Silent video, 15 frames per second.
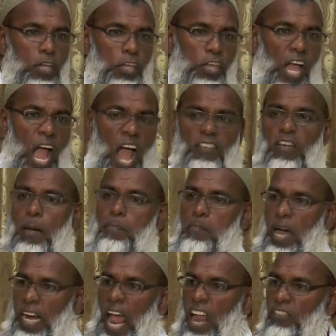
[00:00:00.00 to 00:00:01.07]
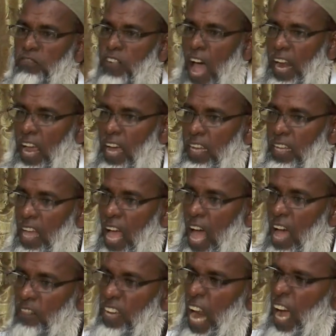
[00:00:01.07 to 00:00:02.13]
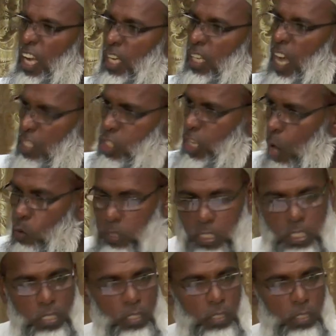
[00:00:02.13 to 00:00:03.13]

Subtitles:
you have a mother and father having a cuss out,